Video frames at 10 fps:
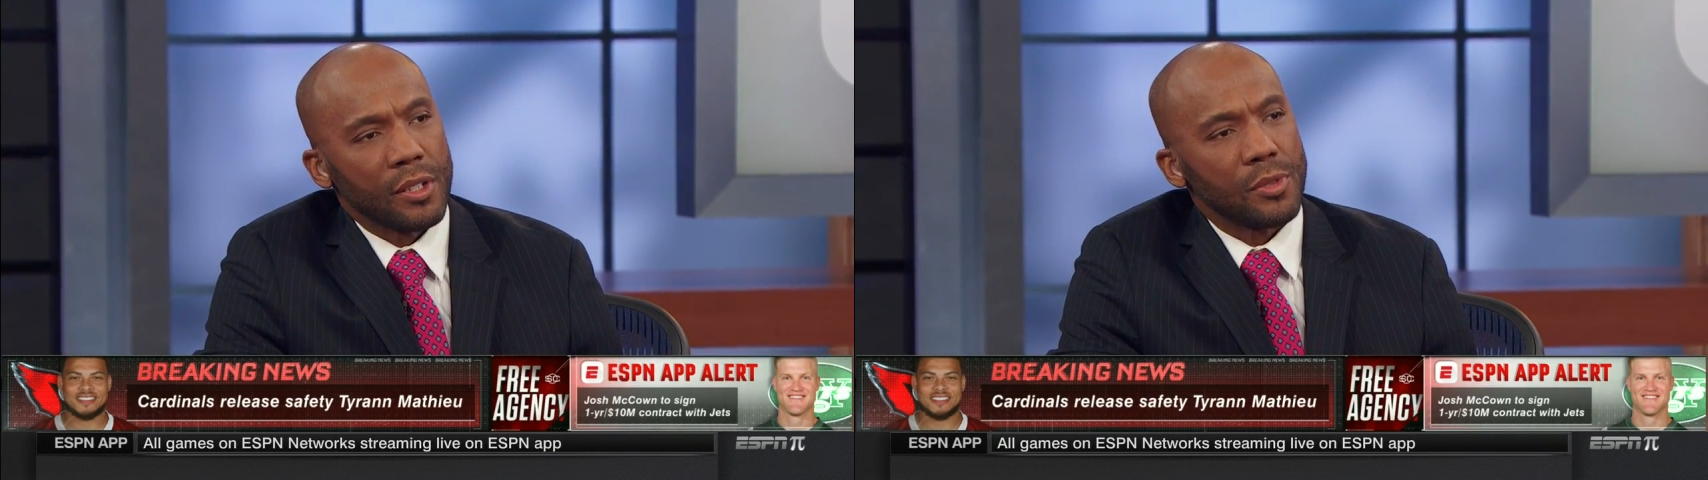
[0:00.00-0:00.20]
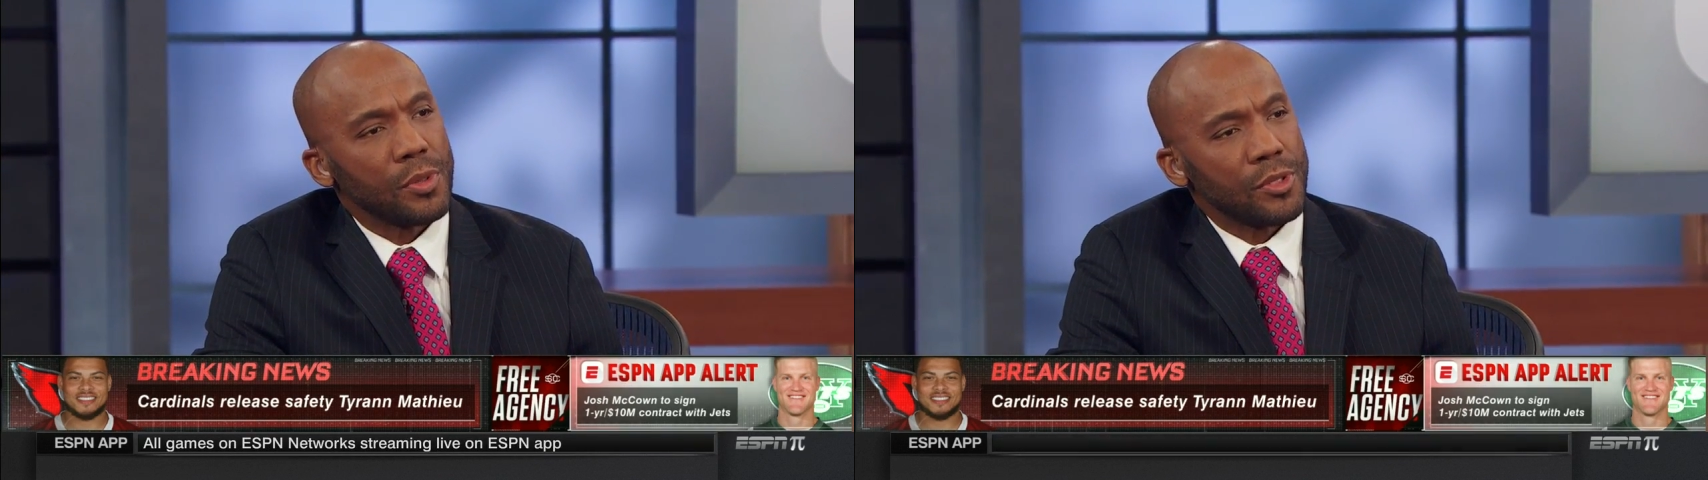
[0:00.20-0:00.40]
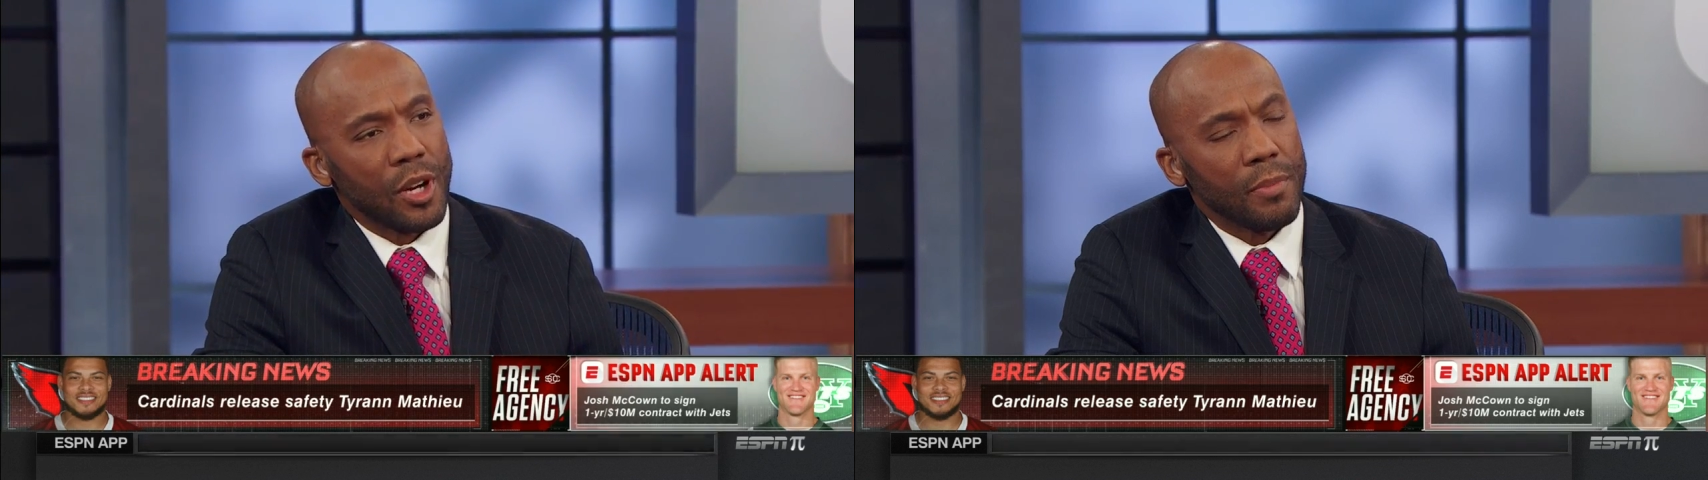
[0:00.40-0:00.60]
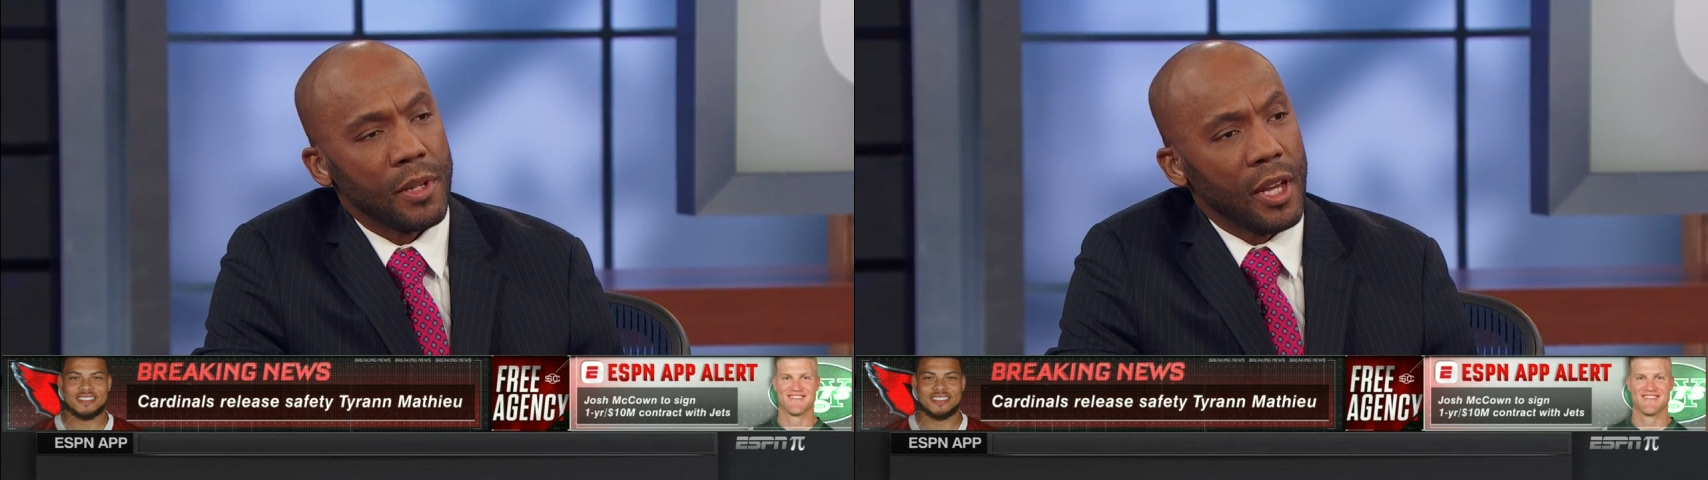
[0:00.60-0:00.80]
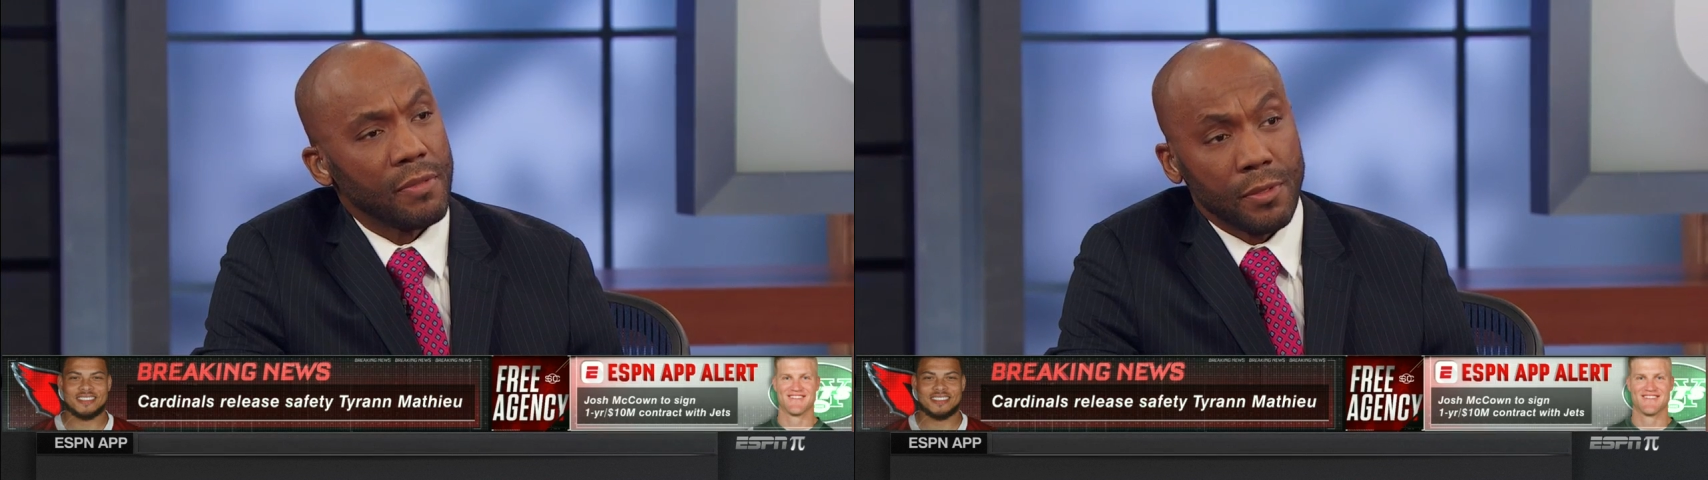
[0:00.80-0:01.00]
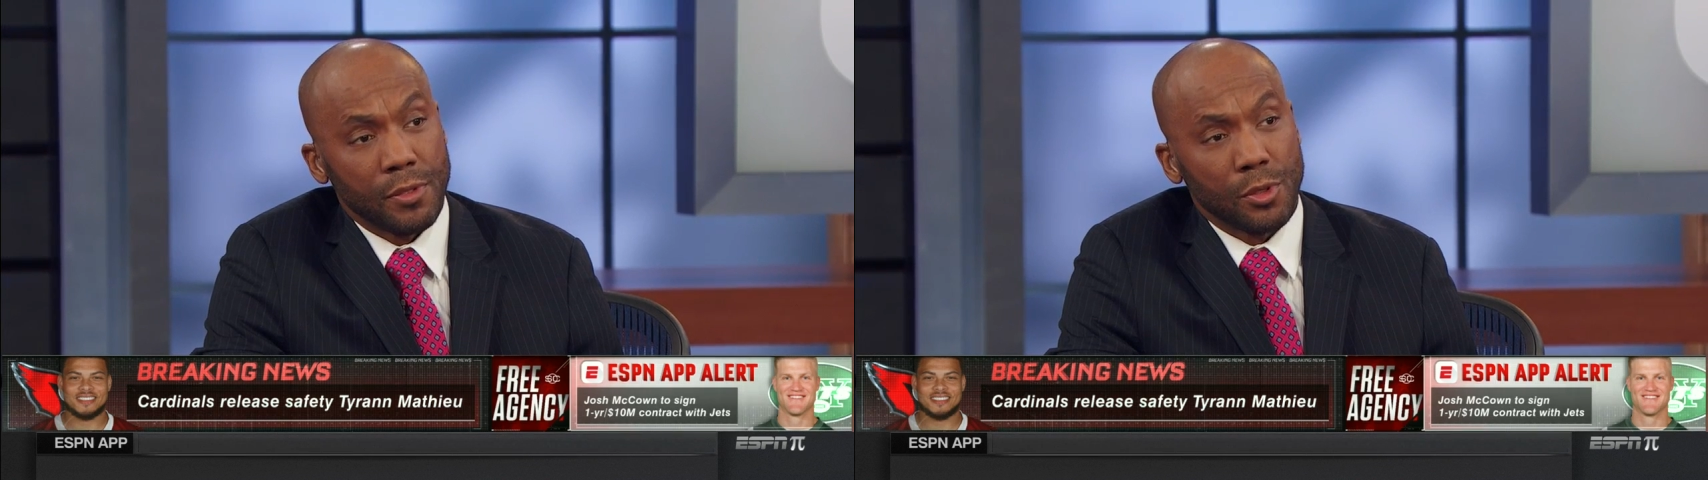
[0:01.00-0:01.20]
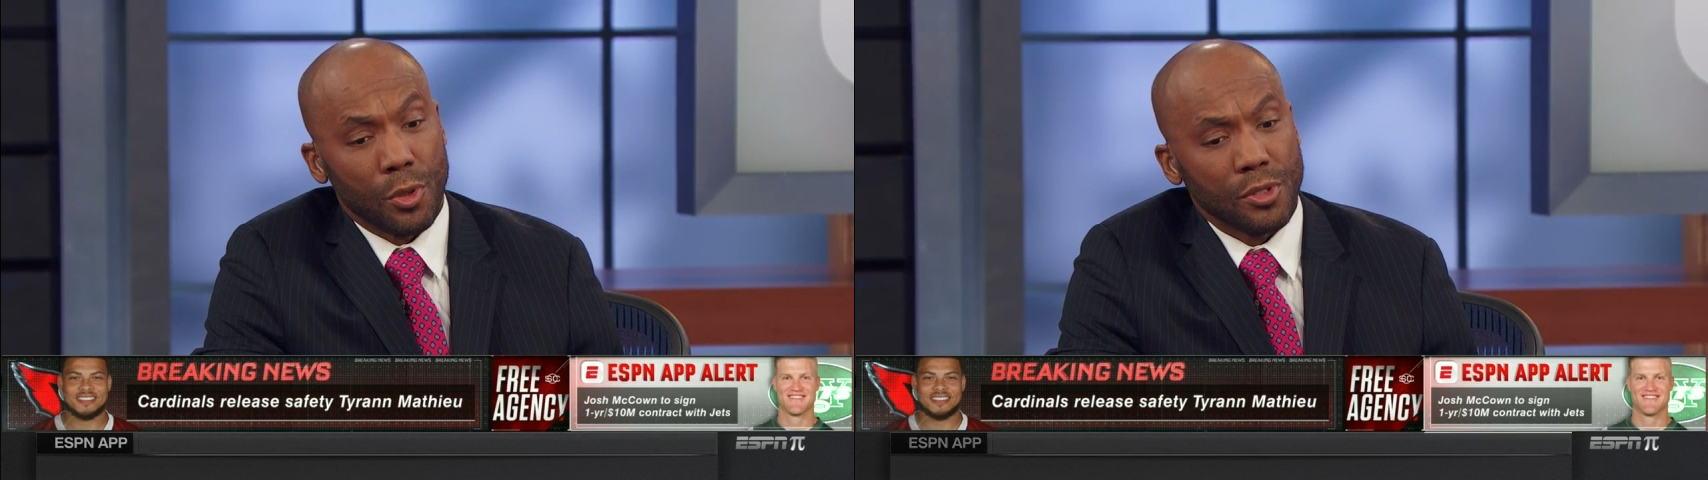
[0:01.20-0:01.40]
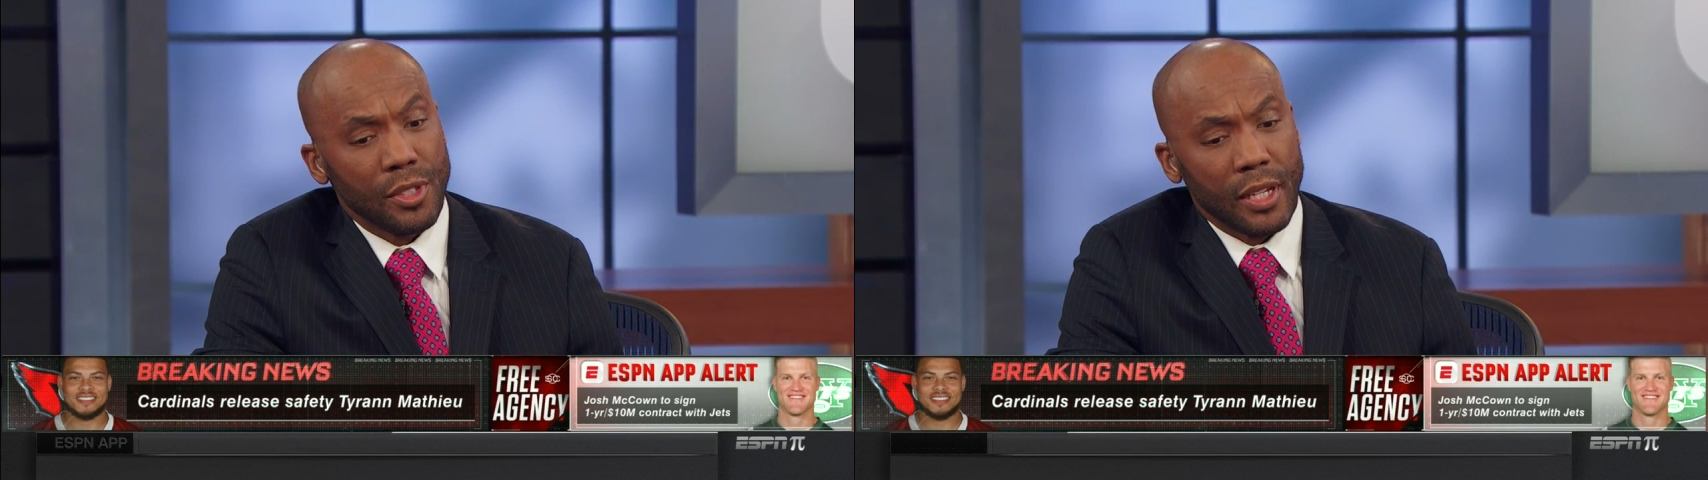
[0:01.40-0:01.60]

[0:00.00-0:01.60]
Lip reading: a Swiss Army knife of sorts